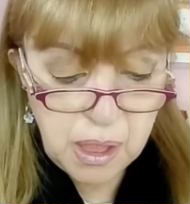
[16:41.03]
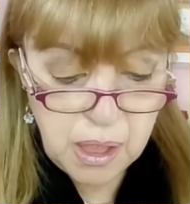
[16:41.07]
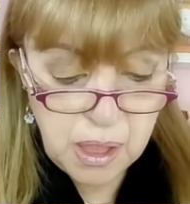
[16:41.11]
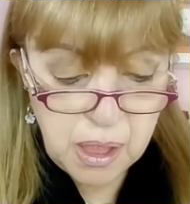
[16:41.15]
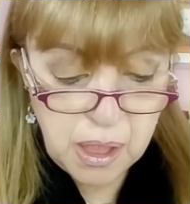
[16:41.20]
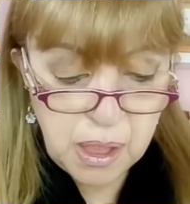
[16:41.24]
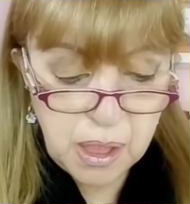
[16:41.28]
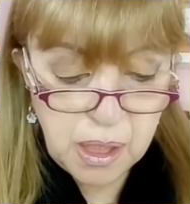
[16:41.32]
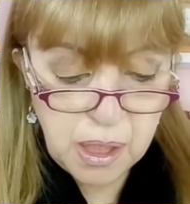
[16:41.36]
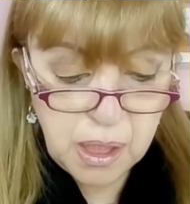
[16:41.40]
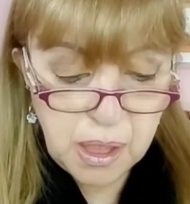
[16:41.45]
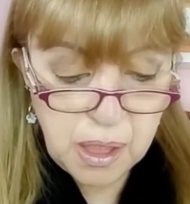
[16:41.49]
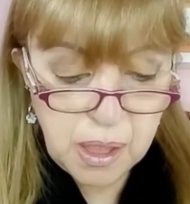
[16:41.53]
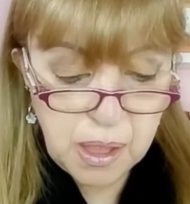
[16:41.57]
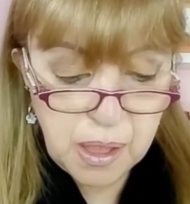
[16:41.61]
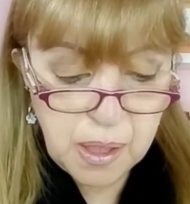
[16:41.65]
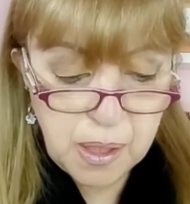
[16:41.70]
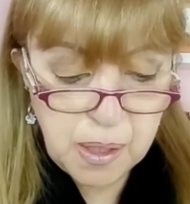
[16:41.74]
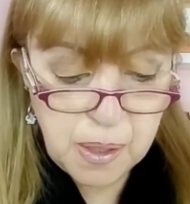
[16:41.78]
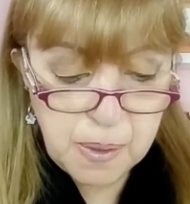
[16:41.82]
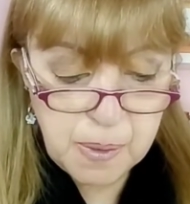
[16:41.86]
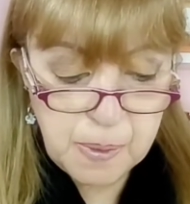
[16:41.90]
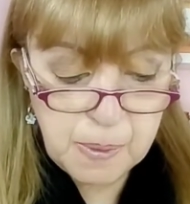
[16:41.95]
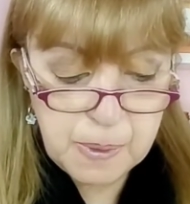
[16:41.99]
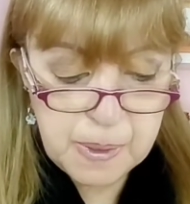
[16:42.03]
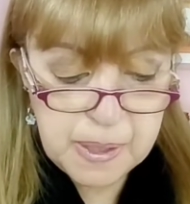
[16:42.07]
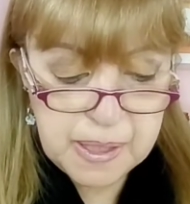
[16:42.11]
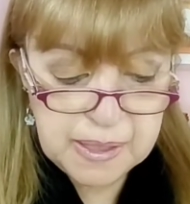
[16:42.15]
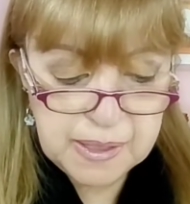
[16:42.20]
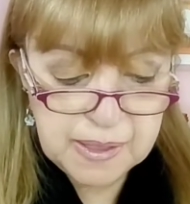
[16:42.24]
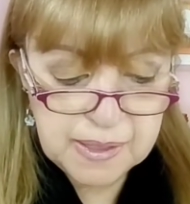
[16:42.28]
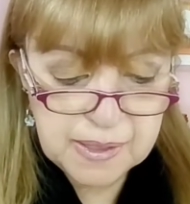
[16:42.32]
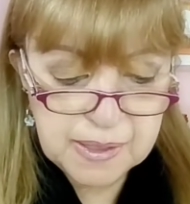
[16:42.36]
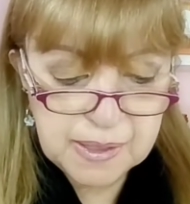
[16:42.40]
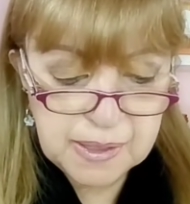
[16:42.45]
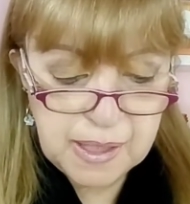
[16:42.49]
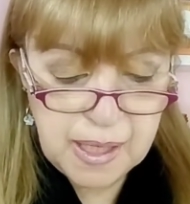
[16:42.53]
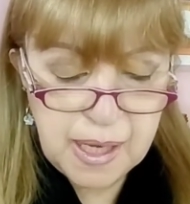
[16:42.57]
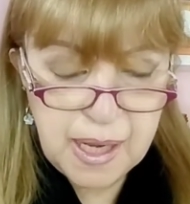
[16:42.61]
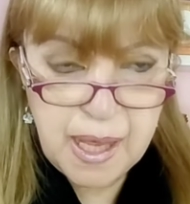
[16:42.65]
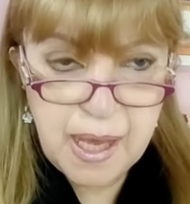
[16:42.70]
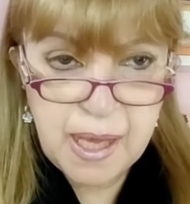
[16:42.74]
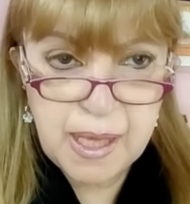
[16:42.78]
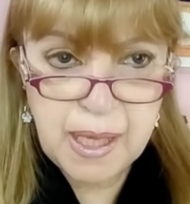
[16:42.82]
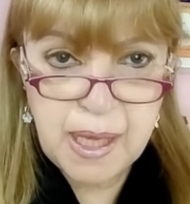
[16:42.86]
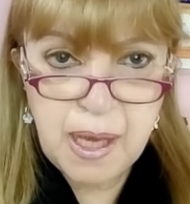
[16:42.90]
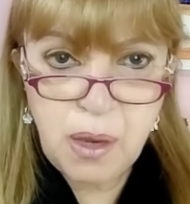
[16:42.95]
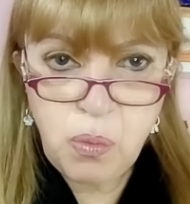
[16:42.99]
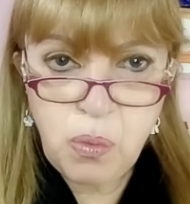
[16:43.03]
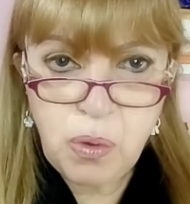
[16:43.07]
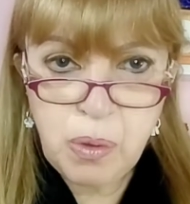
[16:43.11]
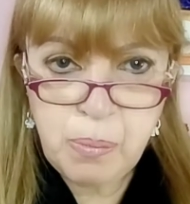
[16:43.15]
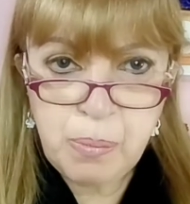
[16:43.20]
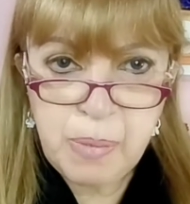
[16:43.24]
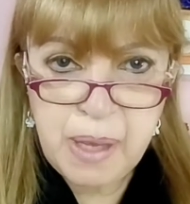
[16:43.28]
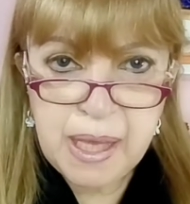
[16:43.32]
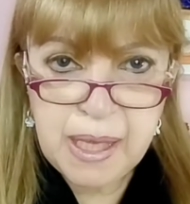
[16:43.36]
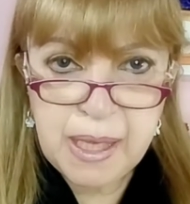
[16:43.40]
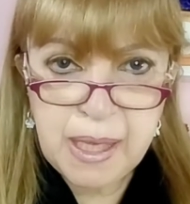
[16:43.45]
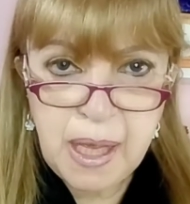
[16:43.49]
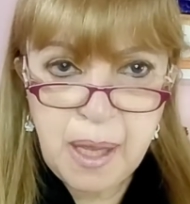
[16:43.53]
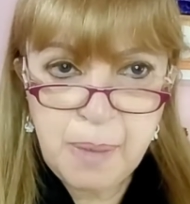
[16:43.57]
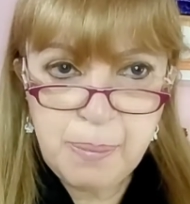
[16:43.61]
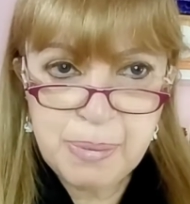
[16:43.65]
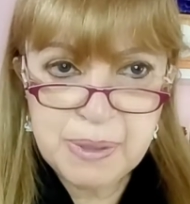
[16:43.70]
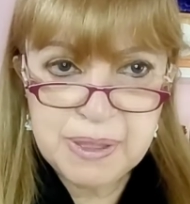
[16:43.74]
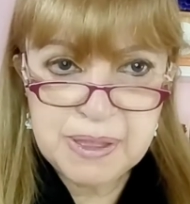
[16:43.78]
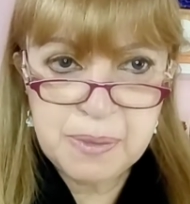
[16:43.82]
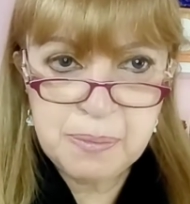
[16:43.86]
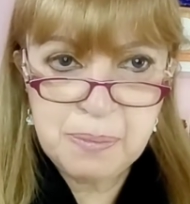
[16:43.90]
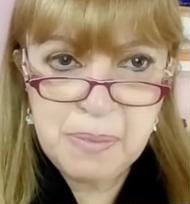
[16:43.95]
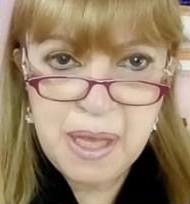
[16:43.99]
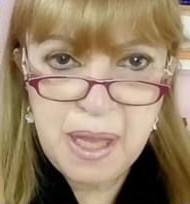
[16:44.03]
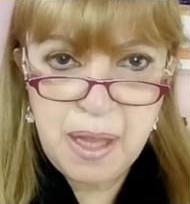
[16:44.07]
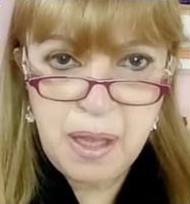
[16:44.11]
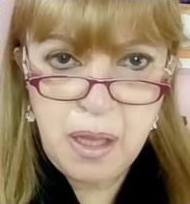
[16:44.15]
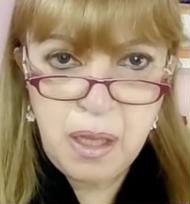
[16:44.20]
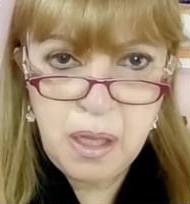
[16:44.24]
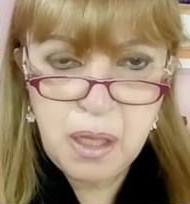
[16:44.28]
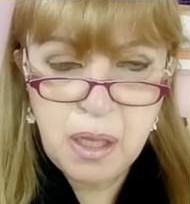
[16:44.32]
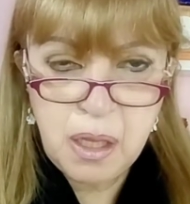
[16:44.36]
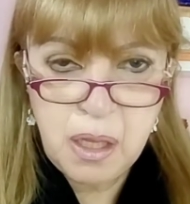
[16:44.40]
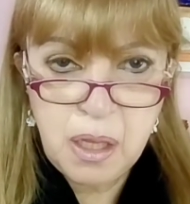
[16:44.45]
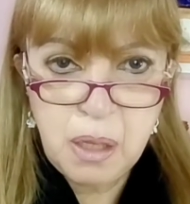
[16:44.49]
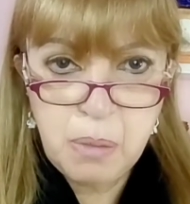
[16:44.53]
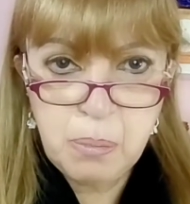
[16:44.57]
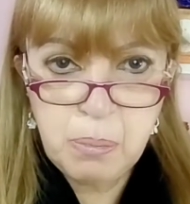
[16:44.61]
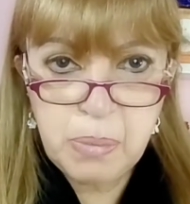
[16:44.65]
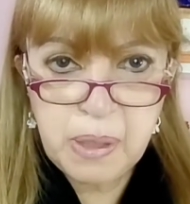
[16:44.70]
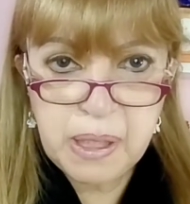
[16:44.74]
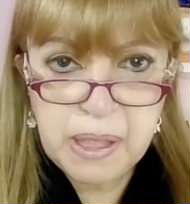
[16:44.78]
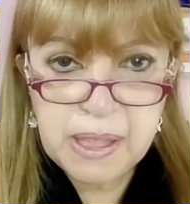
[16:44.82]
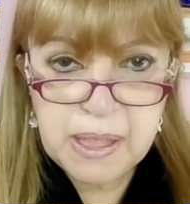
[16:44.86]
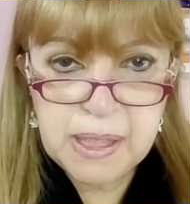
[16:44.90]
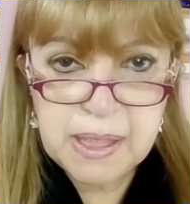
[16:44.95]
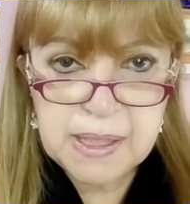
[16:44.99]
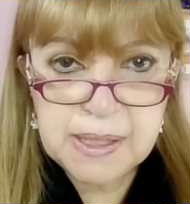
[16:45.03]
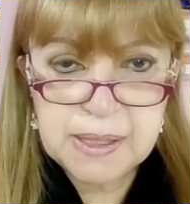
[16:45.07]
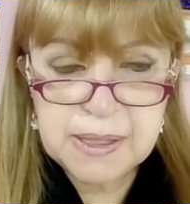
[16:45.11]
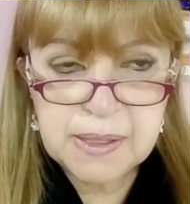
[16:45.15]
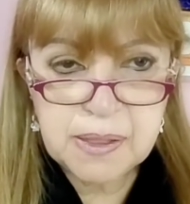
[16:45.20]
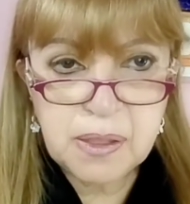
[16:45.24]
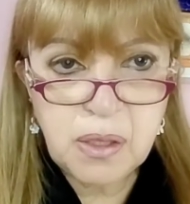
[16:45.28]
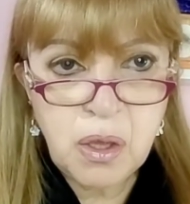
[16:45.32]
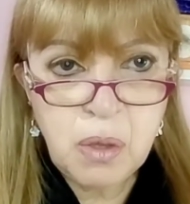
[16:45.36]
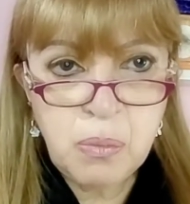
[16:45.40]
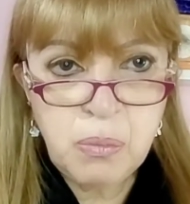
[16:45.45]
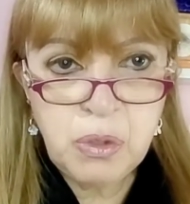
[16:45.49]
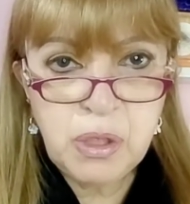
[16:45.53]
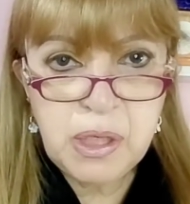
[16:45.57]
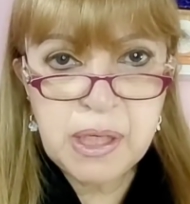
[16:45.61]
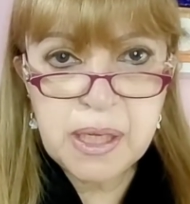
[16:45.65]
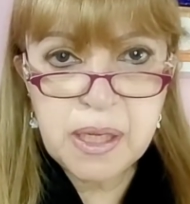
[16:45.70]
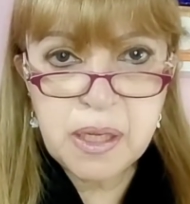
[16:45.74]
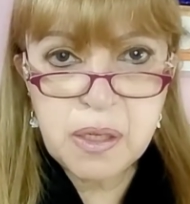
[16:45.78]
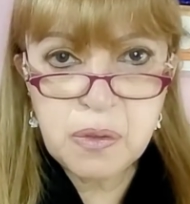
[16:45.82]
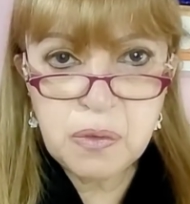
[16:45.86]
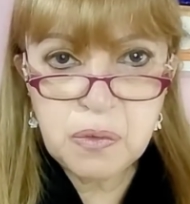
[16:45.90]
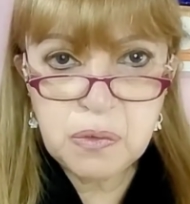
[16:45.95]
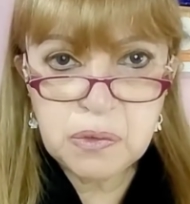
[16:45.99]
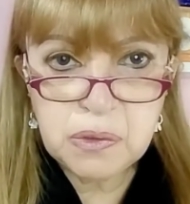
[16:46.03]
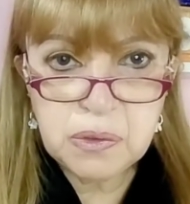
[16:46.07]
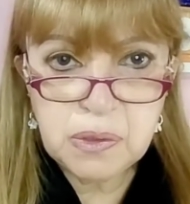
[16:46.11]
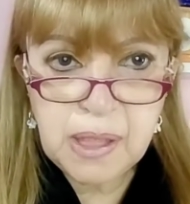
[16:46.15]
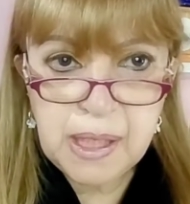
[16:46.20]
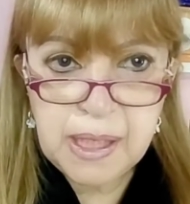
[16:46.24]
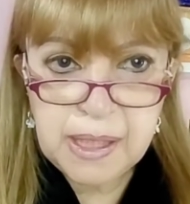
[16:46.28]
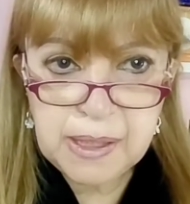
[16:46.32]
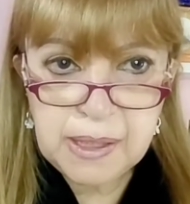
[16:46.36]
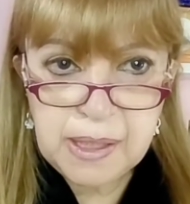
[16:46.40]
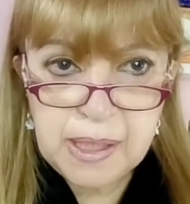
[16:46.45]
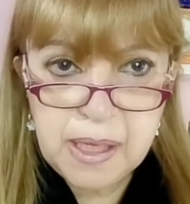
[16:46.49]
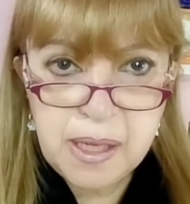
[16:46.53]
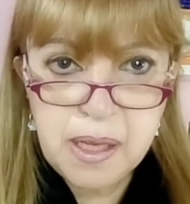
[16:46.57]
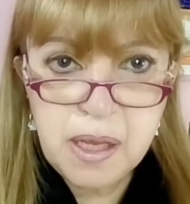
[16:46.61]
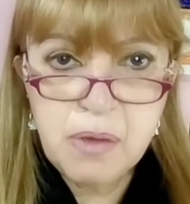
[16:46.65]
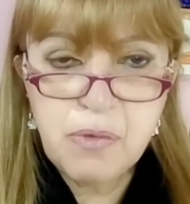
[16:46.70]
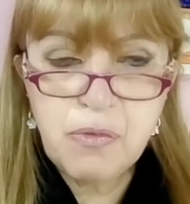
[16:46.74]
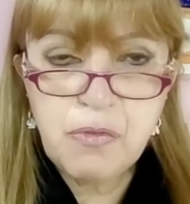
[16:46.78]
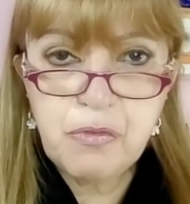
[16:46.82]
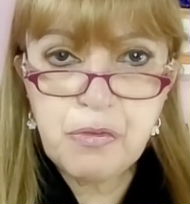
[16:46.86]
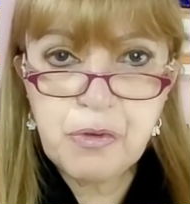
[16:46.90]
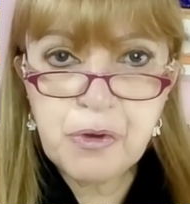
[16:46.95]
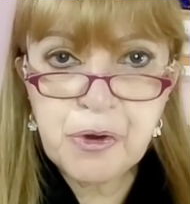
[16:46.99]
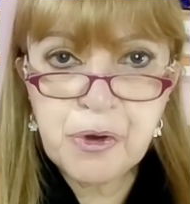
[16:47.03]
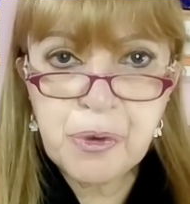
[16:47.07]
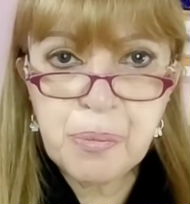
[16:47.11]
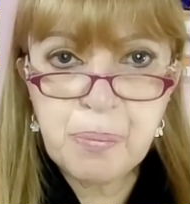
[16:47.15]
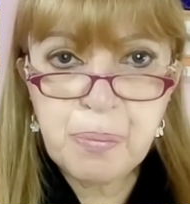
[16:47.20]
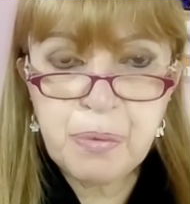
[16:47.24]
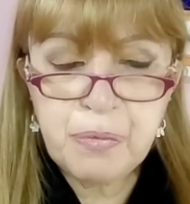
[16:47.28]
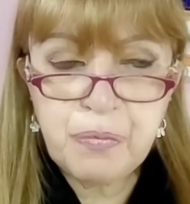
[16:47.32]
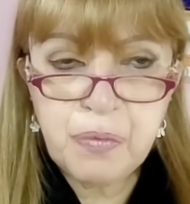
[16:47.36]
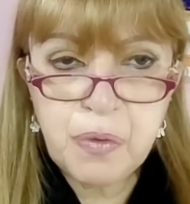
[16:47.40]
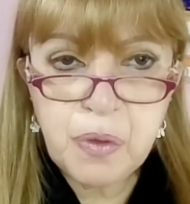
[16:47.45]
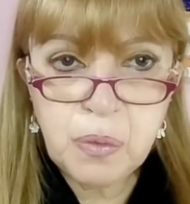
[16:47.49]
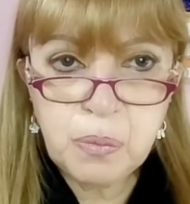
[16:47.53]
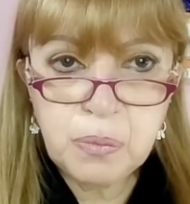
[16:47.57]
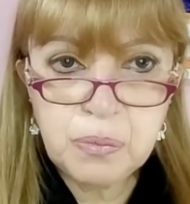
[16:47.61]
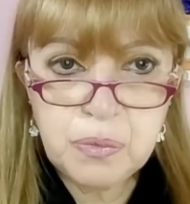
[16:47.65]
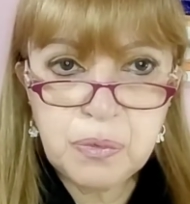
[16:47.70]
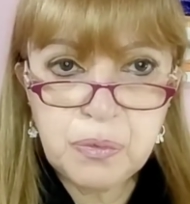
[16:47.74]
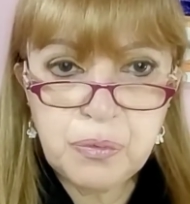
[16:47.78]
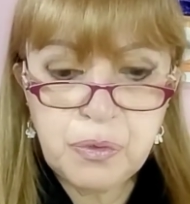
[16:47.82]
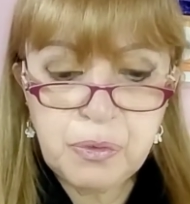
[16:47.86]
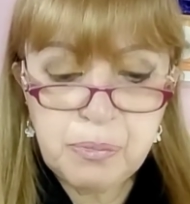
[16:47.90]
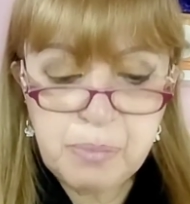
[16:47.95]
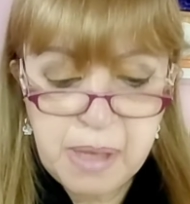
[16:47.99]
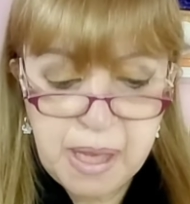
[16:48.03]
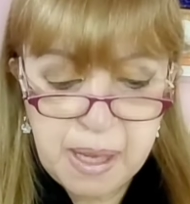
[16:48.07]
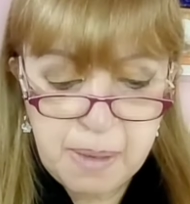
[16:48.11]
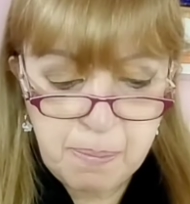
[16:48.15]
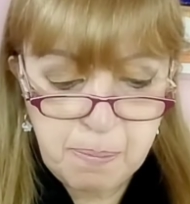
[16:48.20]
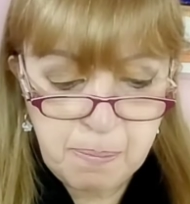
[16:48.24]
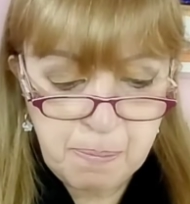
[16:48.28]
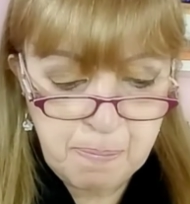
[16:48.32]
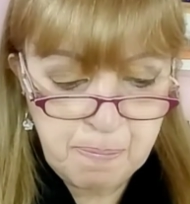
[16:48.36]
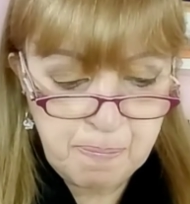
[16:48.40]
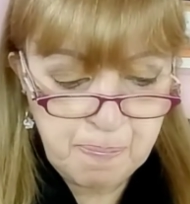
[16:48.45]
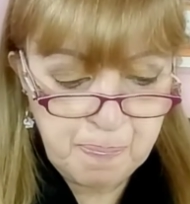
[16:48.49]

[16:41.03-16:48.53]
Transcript: It's like our makeup smell, but it is commonly used lately for perfumes for men.